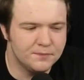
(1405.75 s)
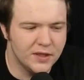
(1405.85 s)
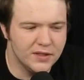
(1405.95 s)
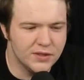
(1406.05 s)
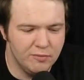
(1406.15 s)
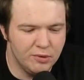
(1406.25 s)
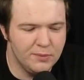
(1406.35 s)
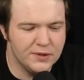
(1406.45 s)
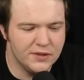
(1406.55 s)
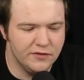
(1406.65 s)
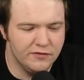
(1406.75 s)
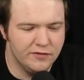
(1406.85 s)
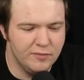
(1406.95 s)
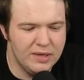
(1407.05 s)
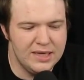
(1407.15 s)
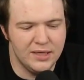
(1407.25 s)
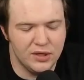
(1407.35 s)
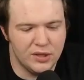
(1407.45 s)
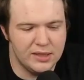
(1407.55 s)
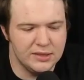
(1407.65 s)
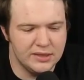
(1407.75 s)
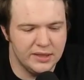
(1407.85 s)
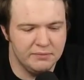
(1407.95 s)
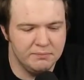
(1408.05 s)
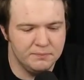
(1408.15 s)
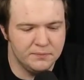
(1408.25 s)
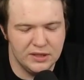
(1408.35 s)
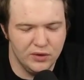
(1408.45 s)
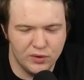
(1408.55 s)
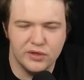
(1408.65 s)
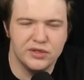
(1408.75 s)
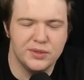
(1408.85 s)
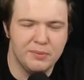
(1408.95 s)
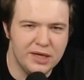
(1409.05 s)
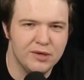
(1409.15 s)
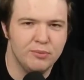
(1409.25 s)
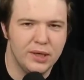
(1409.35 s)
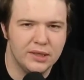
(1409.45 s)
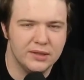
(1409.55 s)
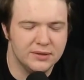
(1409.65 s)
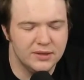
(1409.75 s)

And the purpose of making content in order to make a buck,